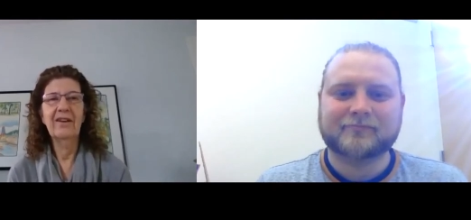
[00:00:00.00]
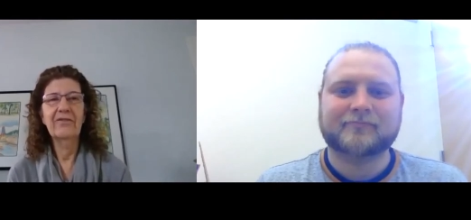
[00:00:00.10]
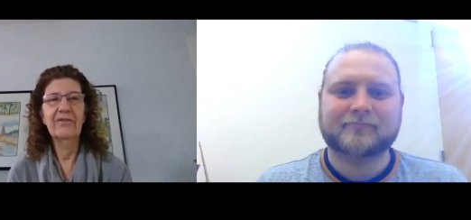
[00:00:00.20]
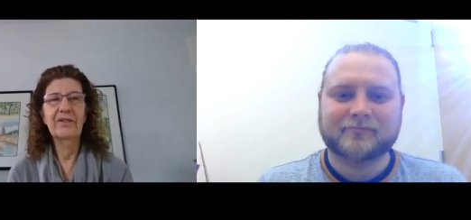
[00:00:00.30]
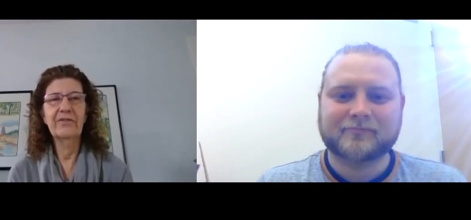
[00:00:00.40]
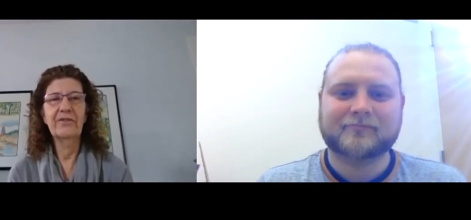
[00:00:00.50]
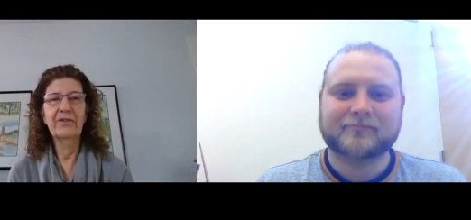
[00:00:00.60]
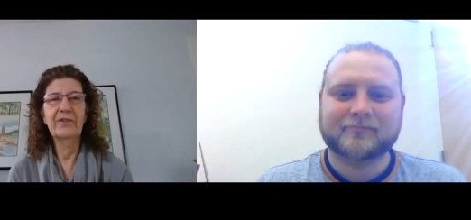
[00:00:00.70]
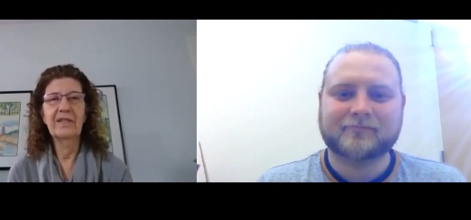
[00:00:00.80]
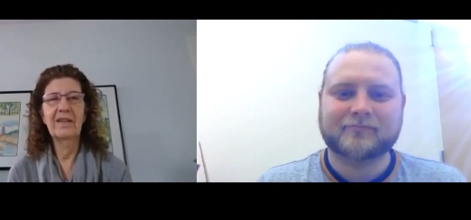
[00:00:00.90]
Speaker 1: mm. for hmm. different
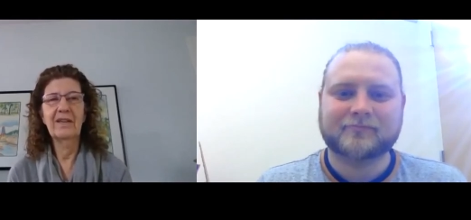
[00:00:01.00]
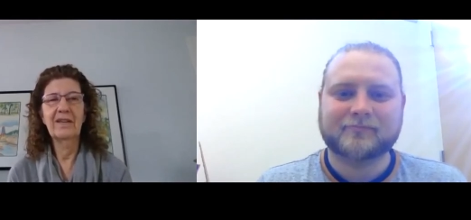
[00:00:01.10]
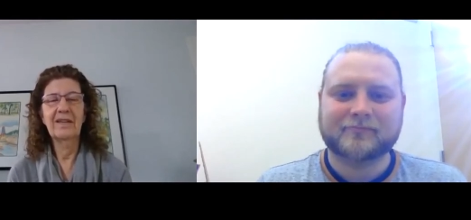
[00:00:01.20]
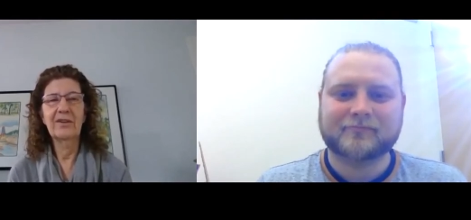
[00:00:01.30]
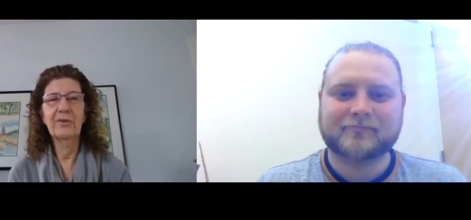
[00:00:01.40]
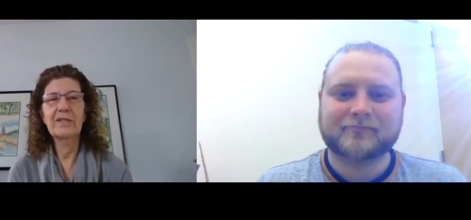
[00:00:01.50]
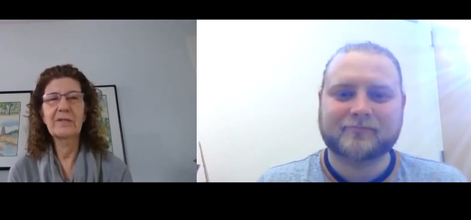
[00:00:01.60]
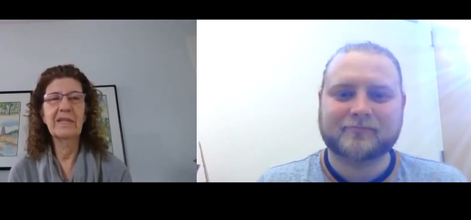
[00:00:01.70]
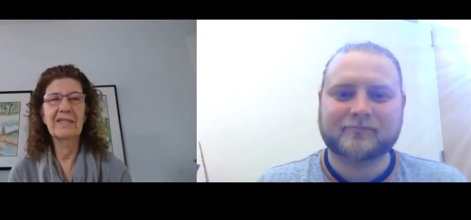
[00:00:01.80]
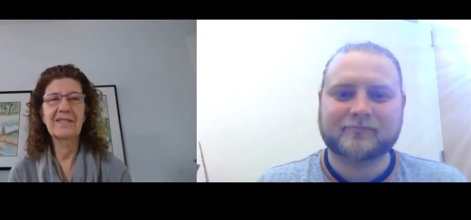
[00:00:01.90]

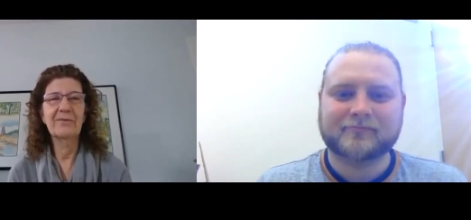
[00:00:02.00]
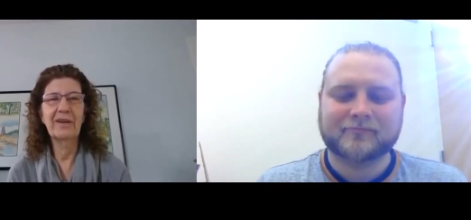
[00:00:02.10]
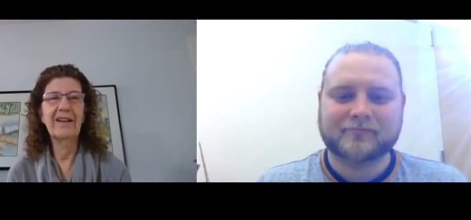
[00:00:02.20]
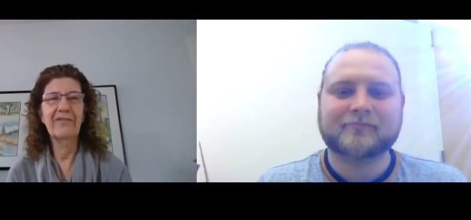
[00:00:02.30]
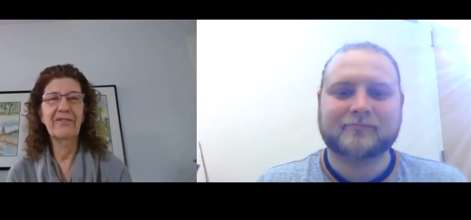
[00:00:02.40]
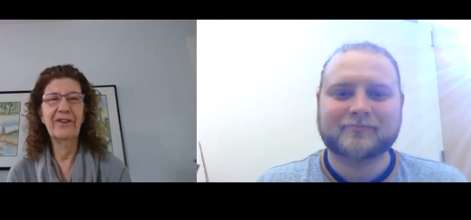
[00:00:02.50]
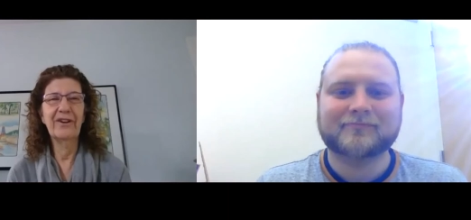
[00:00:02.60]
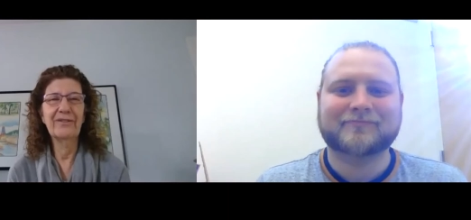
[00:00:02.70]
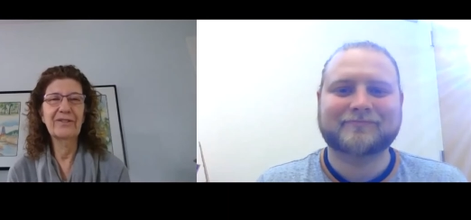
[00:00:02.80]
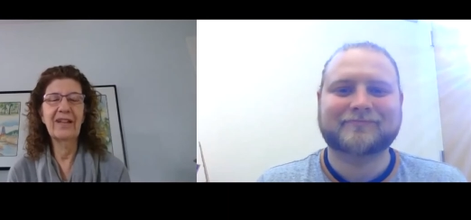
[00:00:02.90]
Christmas and whatever, you
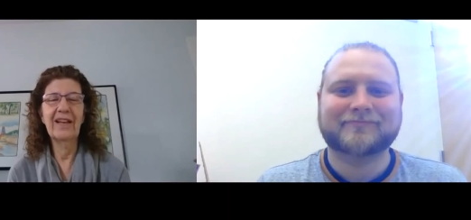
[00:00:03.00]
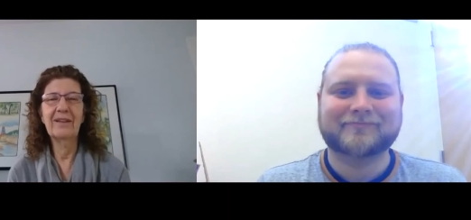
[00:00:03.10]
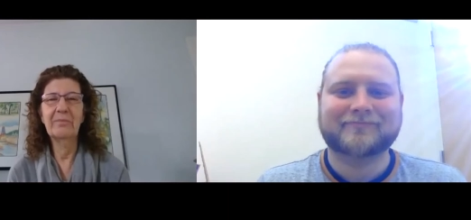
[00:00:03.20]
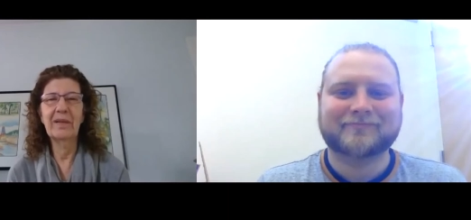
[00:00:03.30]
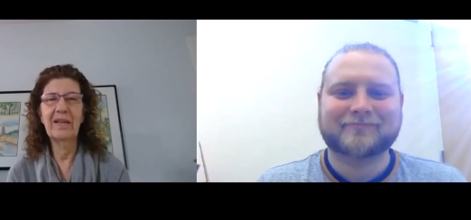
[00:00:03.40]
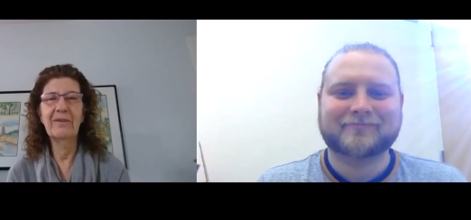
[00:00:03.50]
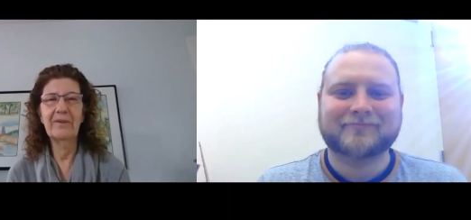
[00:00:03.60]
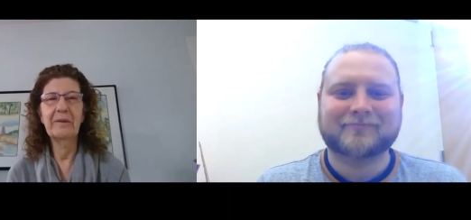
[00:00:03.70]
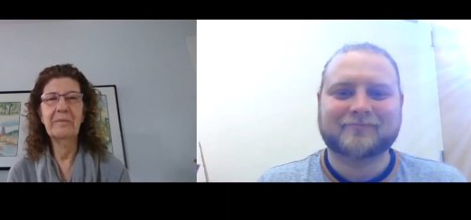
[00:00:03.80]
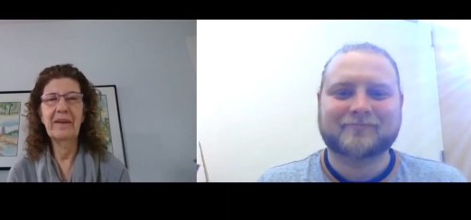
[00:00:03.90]
know. So mm-hmm. like,
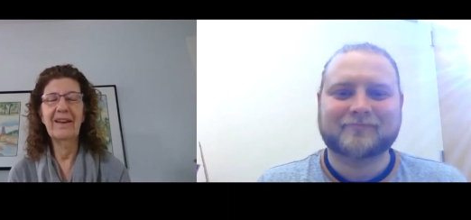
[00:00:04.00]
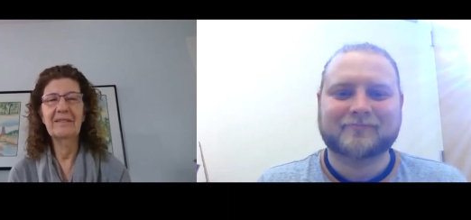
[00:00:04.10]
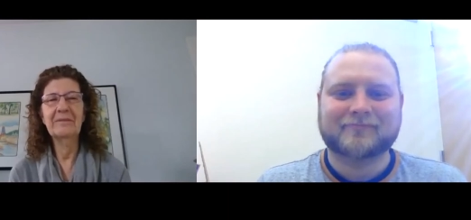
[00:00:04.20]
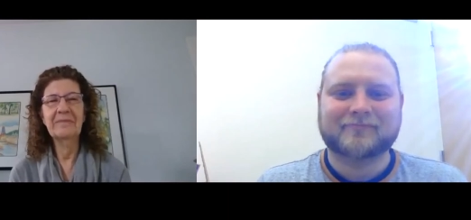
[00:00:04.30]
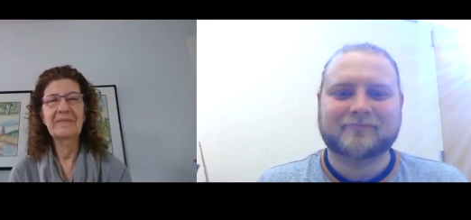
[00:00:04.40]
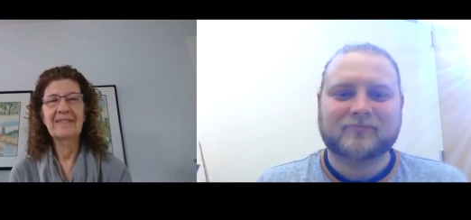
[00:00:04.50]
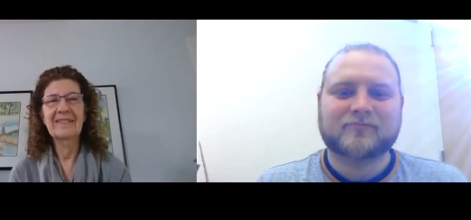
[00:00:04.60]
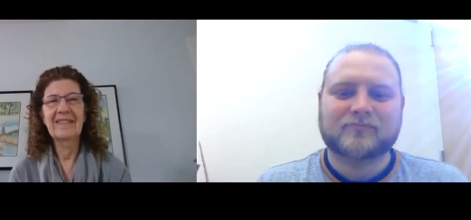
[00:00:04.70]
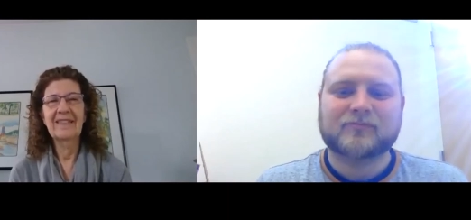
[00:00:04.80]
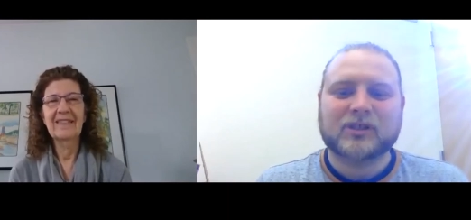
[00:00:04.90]
yeah.
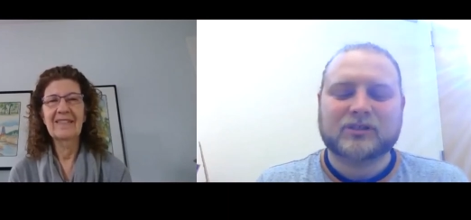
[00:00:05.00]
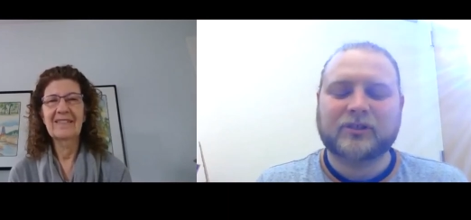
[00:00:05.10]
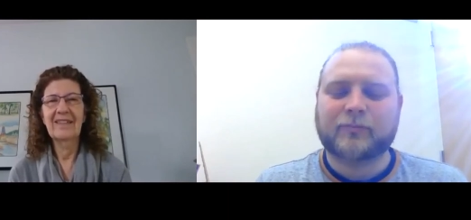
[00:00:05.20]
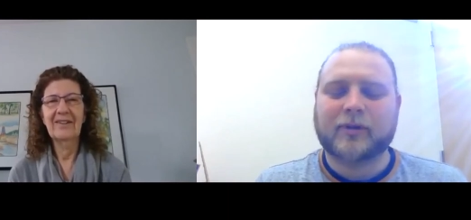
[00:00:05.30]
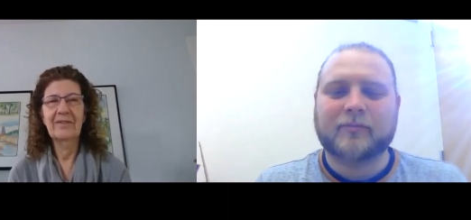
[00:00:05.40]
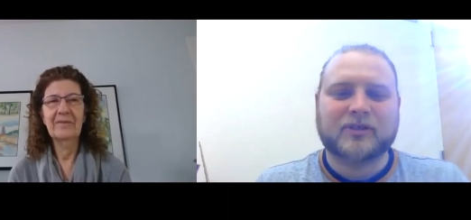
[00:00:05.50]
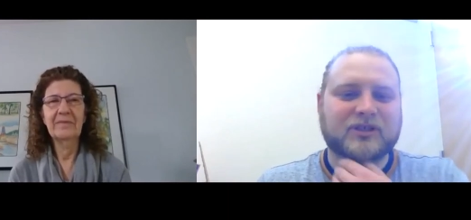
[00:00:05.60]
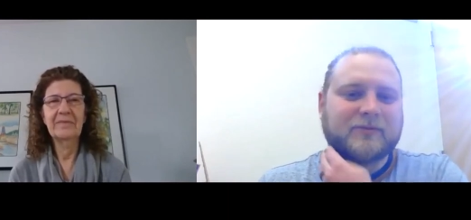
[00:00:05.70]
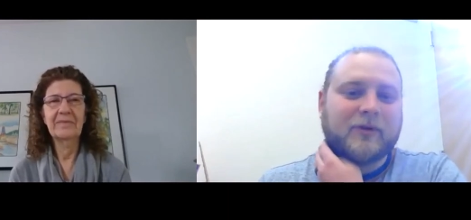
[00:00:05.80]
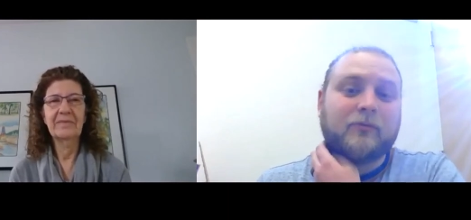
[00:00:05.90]
Speaker 2: So you've pretty
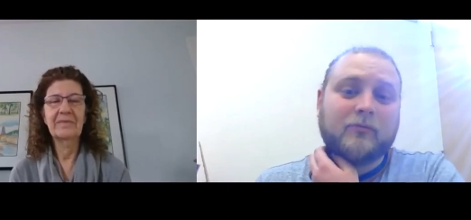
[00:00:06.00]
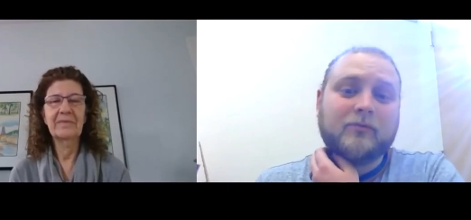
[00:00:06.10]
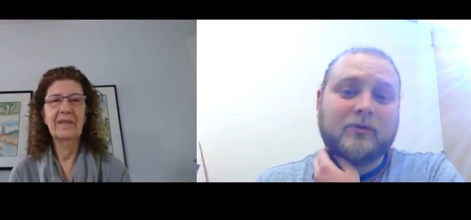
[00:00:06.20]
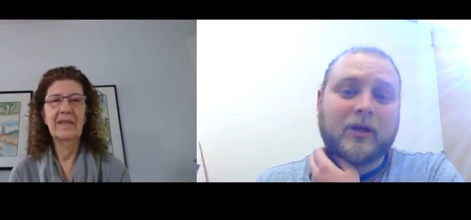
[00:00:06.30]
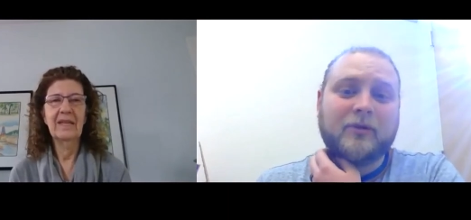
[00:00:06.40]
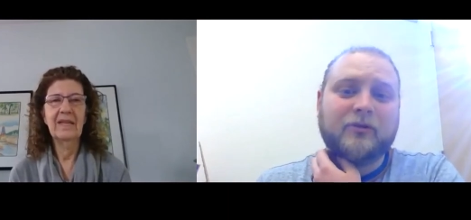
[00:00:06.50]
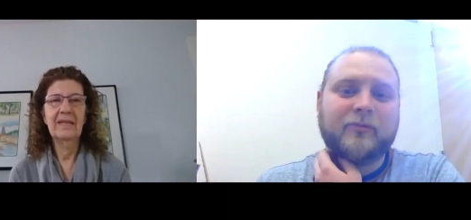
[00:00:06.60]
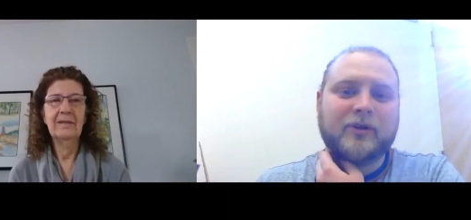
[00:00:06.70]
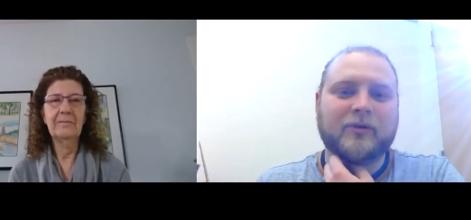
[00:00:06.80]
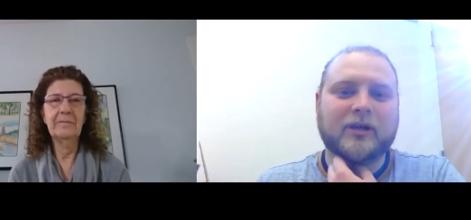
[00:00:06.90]
much just been. I mean,
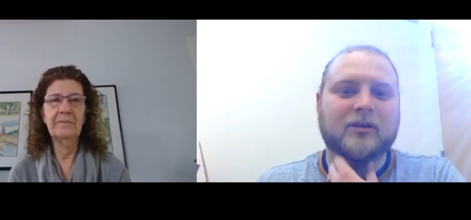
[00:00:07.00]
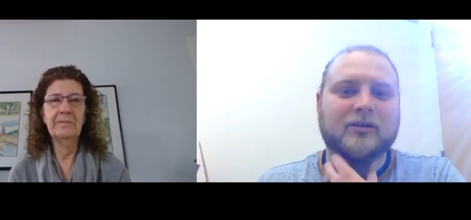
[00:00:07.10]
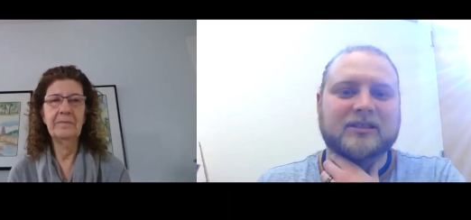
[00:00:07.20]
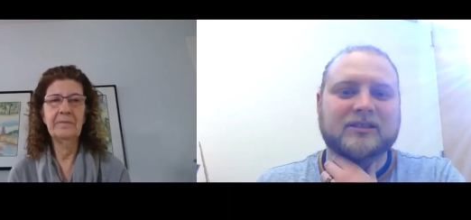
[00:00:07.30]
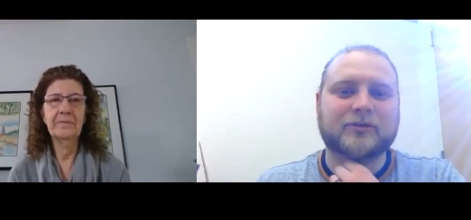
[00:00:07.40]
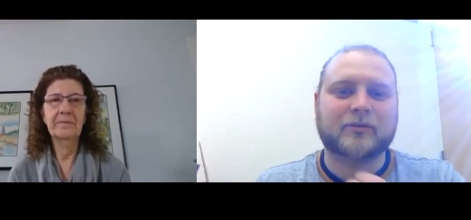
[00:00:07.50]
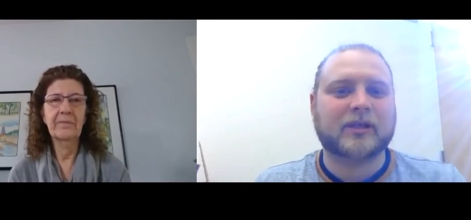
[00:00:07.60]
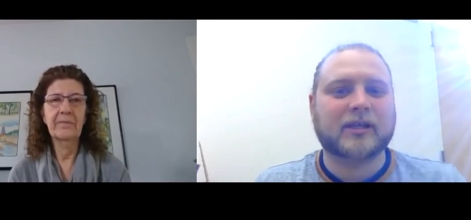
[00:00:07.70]
you've been doing art since you